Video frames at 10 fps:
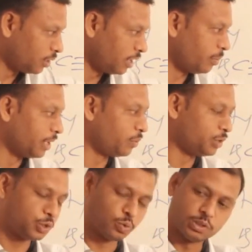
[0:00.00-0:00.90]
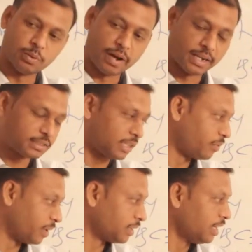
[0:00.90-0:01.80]
element which shows the minus I
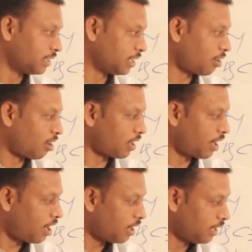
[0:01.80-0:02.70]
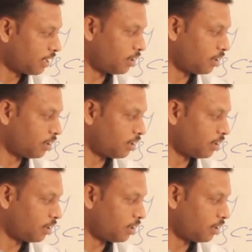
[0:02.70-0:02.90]
effect. There are all